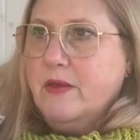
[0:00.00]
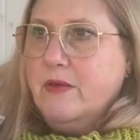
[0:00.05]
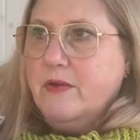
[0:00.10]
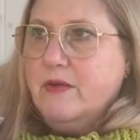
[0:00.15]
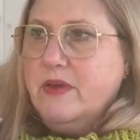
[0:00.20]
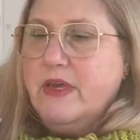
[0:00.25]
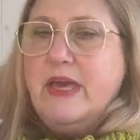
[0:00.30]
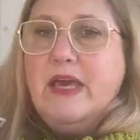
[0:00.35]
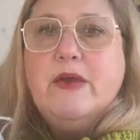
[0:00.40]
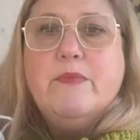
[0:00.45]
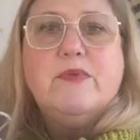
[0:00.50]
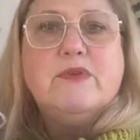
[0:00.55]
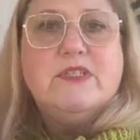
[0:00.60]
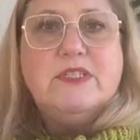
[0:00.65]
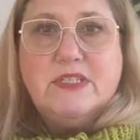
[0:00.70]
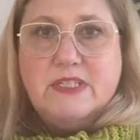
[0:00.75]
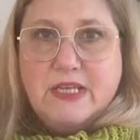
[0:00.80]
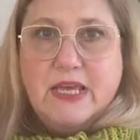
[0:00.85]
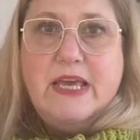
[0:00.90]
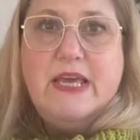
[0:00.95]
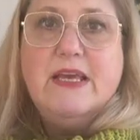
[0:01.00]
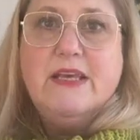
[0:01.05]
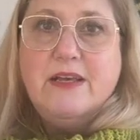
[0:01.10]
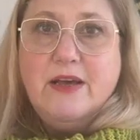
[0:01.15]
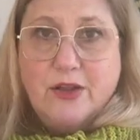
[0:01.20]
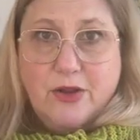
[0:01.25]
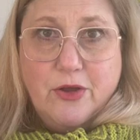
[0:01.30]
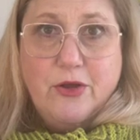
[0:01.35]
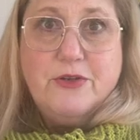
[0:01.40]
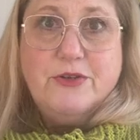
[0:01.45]
cables take
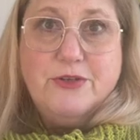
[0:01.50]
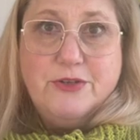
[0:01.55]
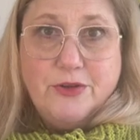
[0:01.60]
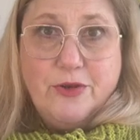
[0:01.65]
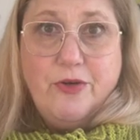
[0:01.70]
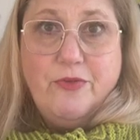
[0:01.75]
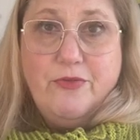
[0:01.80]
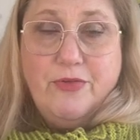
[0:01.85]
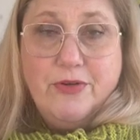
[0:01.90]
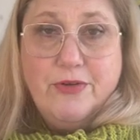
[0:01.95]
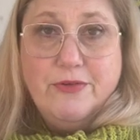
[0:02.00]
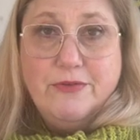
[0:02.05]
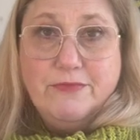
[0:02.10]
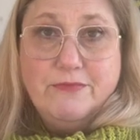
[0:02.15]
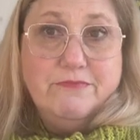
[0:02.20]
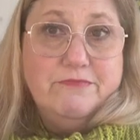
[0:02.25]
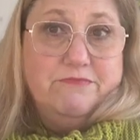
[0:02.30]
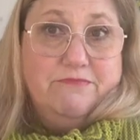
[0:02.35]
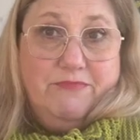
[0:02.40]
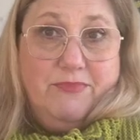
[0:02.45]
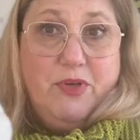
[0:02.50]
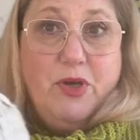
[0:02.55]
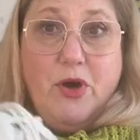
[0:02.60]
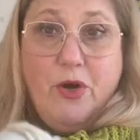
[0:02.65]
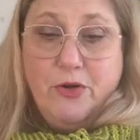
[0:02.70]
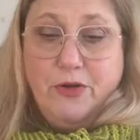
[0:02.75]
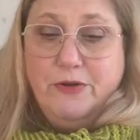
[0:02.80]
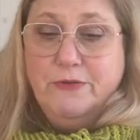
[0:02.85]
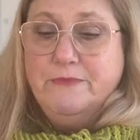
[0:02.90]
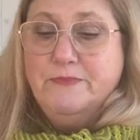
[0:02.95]
a lot of
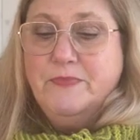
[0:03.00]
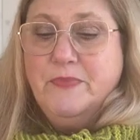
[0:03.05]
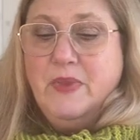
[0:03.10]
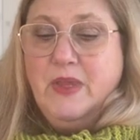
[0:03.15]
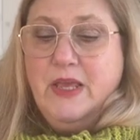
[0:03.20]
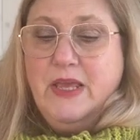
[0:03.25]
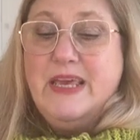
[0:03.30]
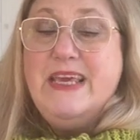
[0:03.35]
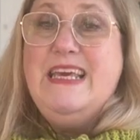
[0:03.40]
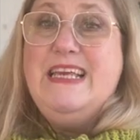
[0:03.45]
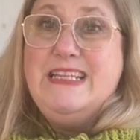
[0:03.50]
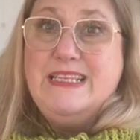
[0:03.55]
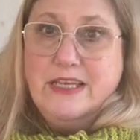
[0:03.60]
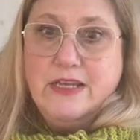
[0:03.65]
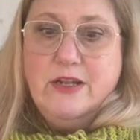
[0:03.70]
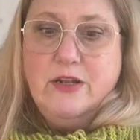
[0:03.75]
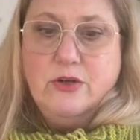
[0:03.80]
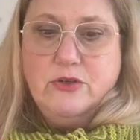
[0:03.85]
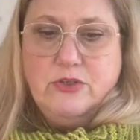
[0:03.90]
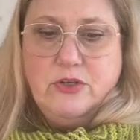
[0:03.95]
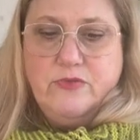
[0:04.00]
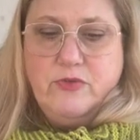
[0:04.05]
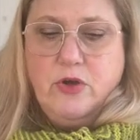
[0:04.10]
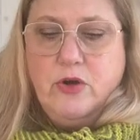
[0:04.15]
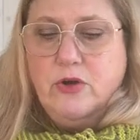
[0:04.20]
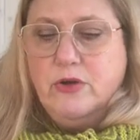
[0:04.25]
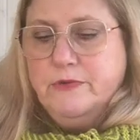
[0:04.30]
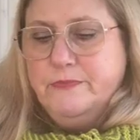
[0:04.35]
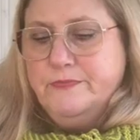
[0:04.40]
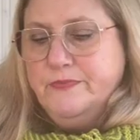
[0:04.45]
yarn, eat a lot of
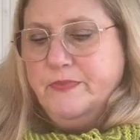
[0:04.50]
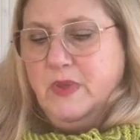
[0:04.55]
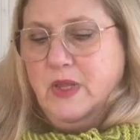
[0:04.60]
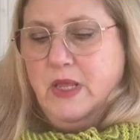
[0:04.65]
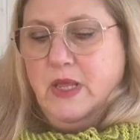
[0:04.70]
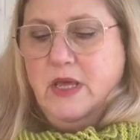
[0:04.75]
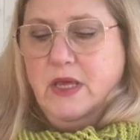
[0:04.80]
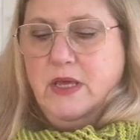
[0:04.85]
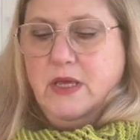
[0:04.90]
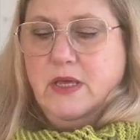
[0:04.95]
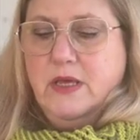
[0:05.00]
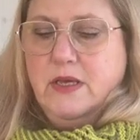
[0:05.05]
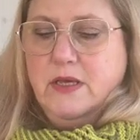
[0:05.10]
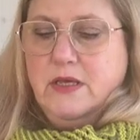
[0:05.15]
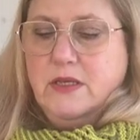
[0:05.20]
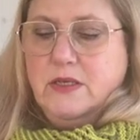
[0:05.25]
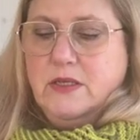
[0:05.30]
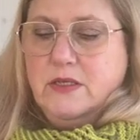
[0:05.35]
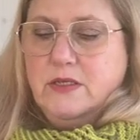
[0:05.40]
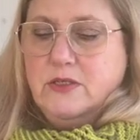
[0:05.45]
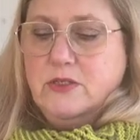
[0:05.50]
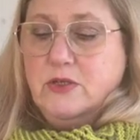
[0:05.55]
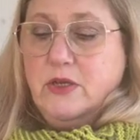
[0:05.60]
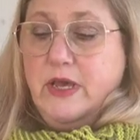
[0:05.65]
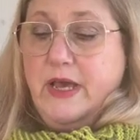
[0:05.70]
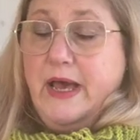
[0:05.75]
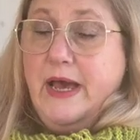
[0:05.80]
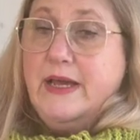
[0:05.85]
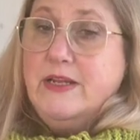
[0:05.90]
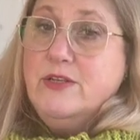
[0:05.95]
yarn. So I
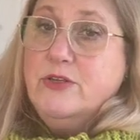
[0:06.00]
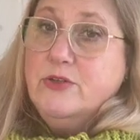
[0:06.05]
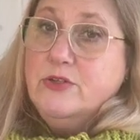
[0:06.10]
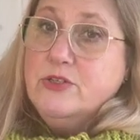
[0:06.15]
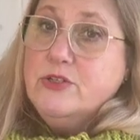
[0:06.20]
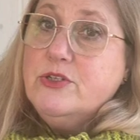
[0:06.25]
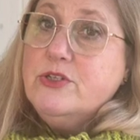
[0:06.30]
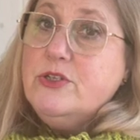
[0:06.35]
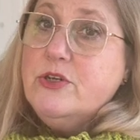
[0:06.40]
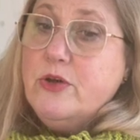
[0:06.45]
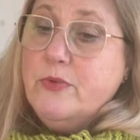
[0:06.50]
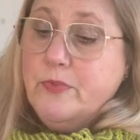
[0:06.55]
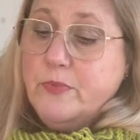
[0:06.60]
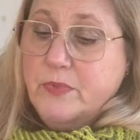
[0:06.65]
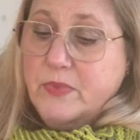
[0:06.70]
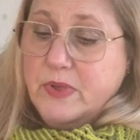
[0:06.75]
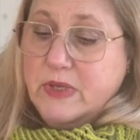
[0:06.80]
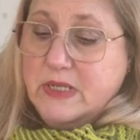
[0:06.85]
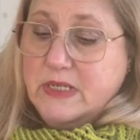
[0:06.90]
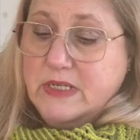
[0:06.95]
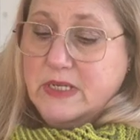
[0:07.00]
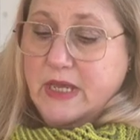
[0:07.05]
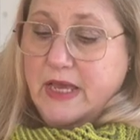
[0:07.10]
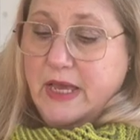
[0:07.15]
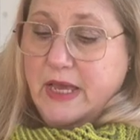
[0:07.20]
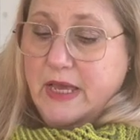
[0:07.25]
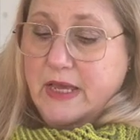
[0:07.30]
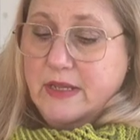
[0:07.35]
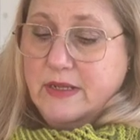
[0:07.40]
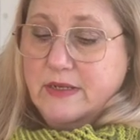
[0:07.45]
had to stop it
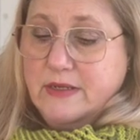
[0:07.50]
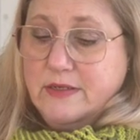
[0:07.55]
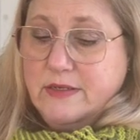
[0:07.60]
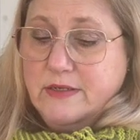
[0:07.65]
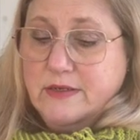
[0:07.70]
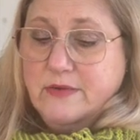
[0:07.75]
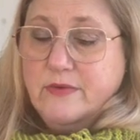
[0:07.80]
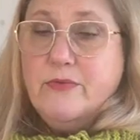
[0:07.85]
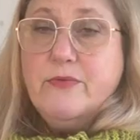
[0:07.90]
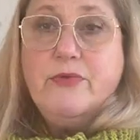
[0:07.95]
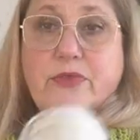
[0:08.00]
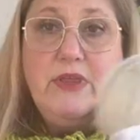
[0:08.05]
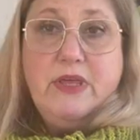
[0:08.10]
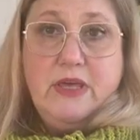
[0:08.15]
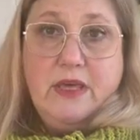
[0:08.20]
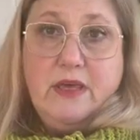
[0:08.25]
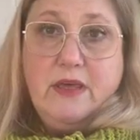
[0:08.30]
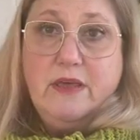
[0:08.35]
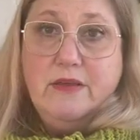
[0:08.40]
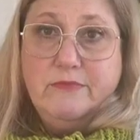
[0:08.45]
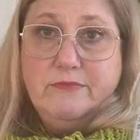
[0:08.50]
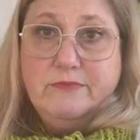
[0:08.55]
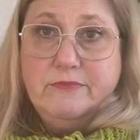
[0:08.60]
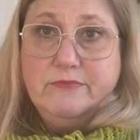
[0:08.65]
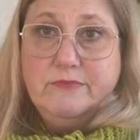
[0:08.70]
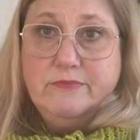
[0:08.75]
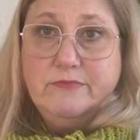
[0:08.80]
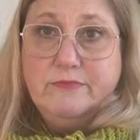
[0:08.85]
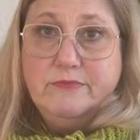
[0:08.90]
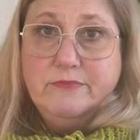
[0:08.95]
and think
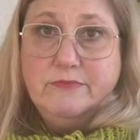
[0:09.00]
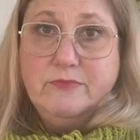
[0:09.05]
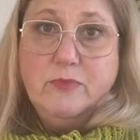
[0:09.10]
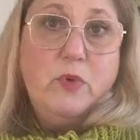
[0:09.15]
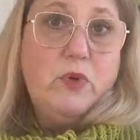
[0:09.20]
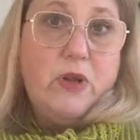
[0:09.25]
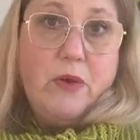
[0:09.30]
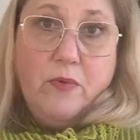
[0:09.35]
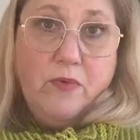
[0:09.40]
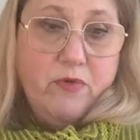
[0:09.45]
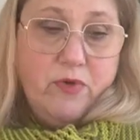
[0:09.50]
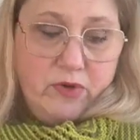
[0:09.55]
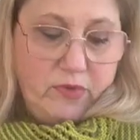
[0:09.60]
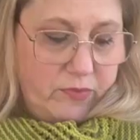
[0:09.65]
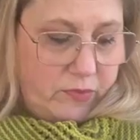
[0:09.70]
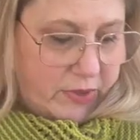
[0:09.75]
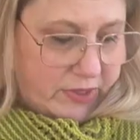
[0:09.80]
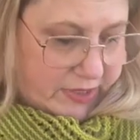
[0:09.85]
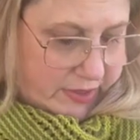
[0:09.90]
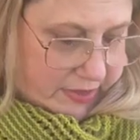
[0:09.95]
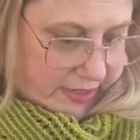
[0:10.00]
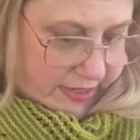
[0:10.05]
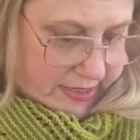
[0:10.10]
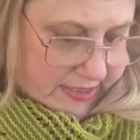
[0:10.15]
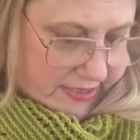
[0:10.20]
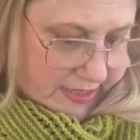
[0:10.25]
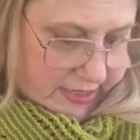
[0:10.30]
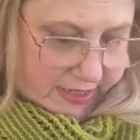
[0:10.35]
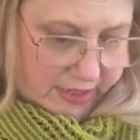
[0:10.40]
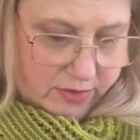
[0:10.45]
what
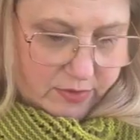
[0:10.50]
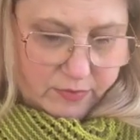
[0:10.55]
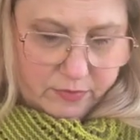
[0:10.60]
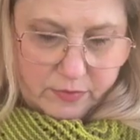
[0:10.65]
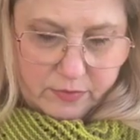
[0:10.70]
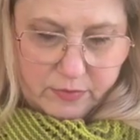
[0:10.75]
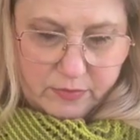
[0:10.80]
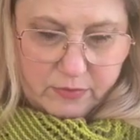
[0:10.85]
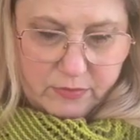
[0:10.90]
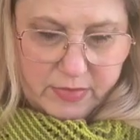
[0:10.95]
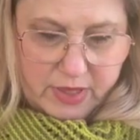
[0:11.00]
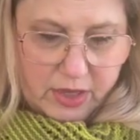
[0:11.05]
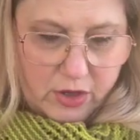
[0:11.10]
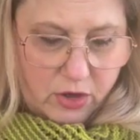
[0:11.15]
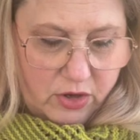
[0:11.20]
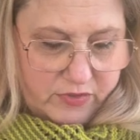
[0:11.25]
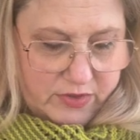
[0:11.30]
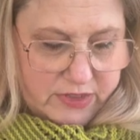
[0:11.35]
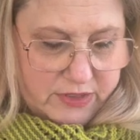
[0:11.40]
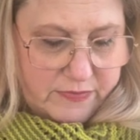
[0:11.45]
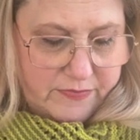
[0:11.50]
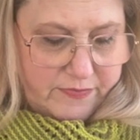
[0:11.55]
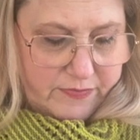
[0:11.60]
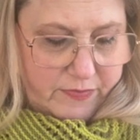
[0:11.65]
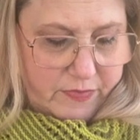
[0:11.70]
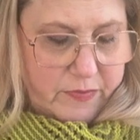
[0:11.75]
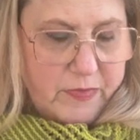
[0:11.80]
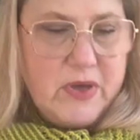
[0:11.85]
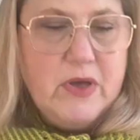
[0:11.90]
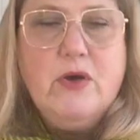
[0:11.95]
else I could make of it,
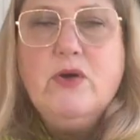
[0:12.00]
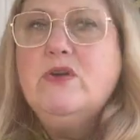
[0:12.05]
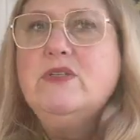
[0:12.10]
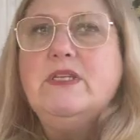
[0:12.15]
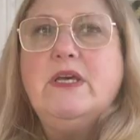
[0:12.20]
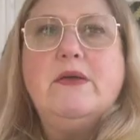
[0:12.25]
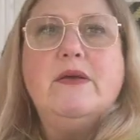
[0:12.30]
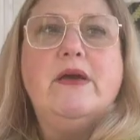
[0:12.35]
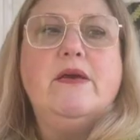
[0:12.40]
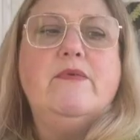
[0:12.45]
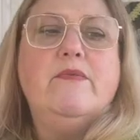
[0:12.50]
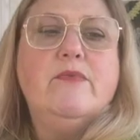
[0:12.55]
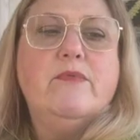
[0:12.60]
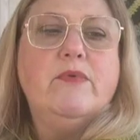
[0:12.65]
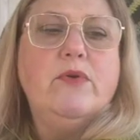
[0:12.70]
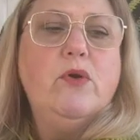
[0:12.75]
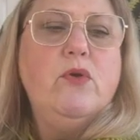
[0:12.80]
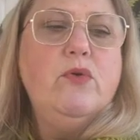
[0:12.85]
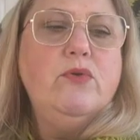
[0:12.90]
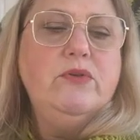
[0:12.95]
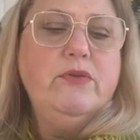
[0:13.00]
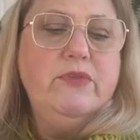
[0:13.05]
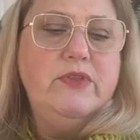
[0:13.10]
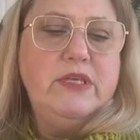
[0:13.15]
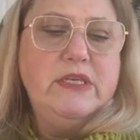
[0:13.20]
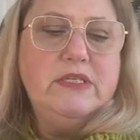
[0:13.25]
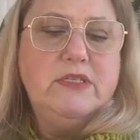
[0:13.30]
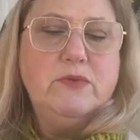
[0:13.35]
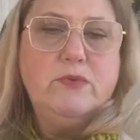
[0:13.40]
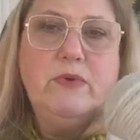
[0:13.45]
because I ordered
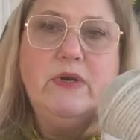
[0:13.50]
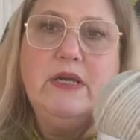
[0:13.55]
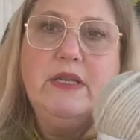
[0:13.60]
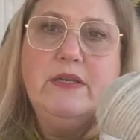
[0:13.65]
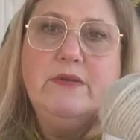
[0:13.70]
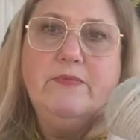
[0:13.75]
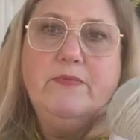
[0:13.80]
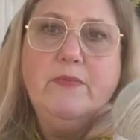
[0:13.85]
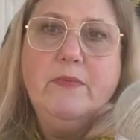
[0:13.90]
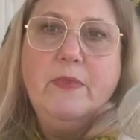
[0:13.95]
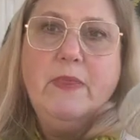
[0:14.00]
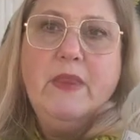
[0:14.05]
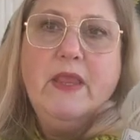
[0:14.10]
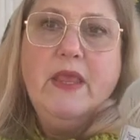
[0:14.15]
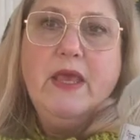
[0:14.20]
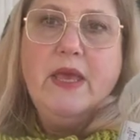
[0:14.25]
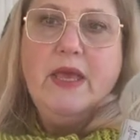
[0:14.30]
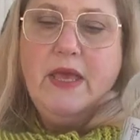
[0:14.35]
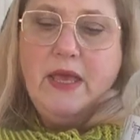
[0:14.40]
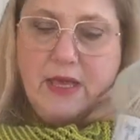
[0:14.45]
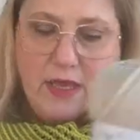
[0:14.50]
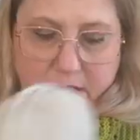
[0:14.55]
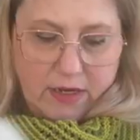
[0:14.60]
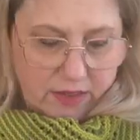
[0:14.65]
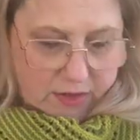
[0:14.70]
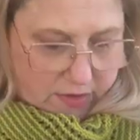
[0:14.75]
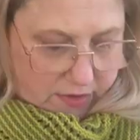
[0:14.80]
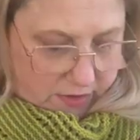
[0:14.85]
this one and